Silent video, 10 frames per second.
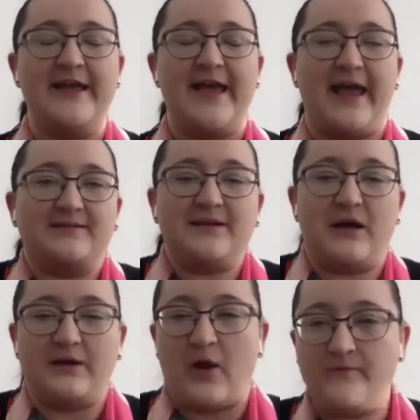And then
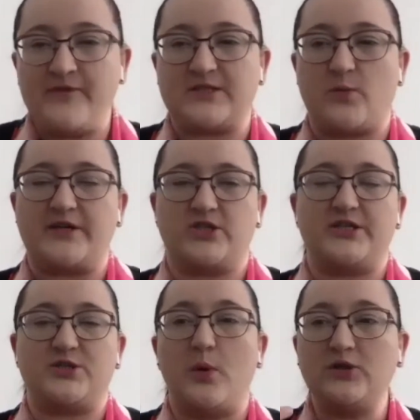an obvious question is
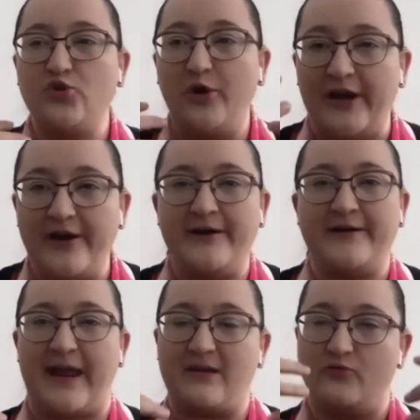we want to learn
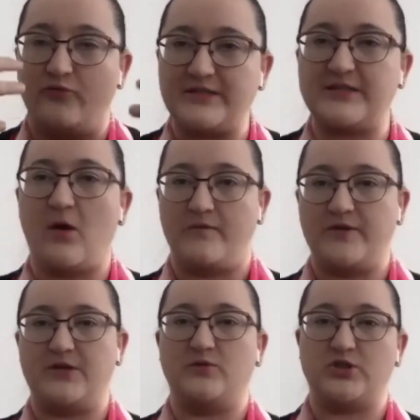and reason over
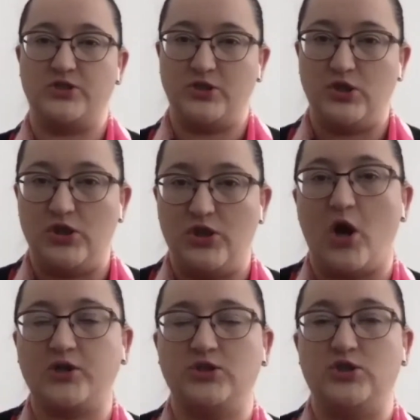those
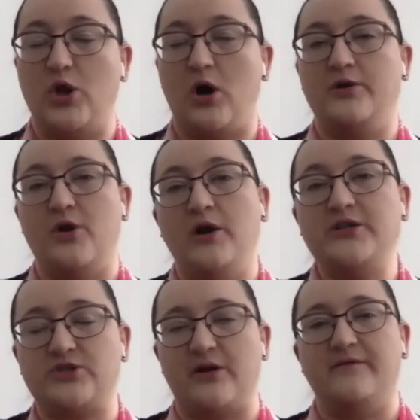
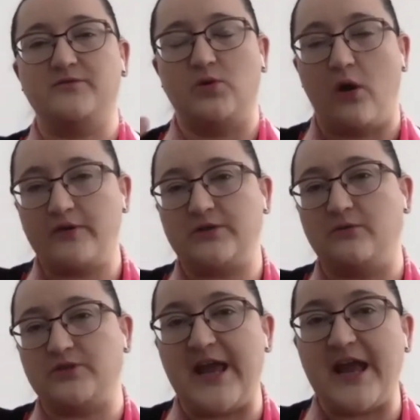knowledge graphs, over
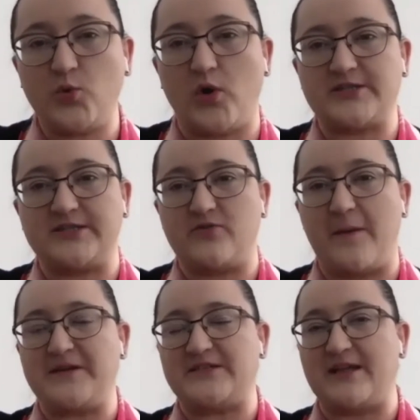those networks that
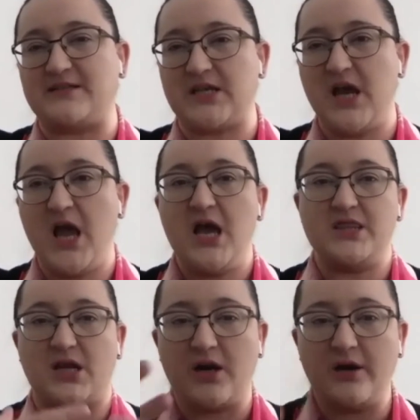represents
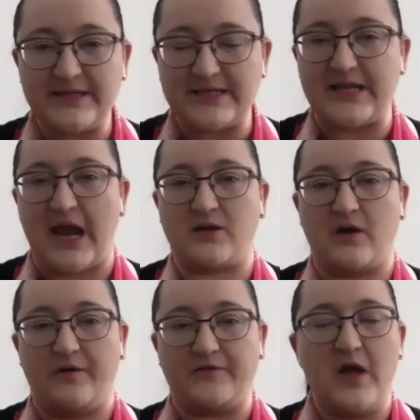the current state
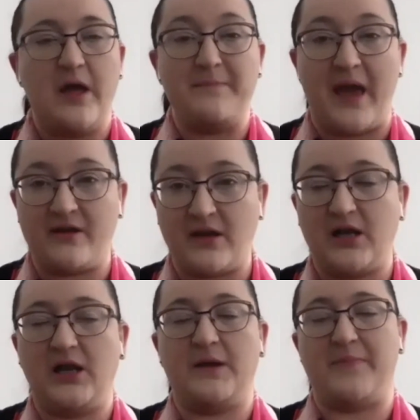of
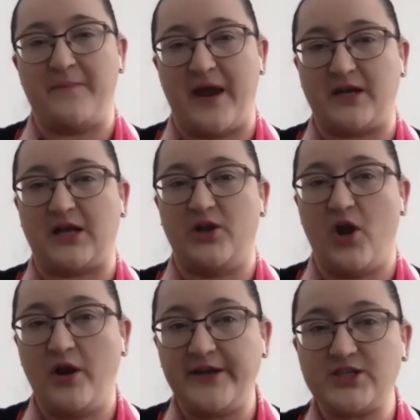medical and biomedical
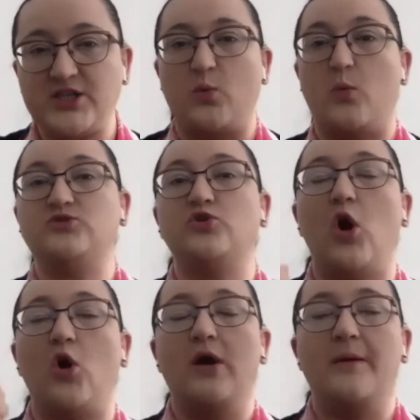knowledge, and we want to
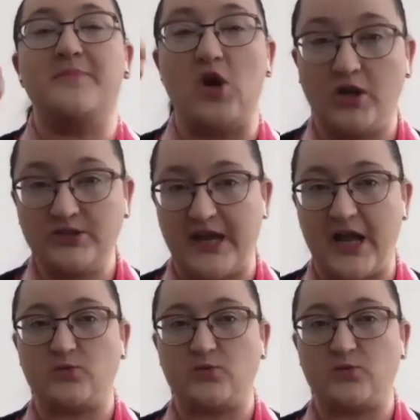go beyond that.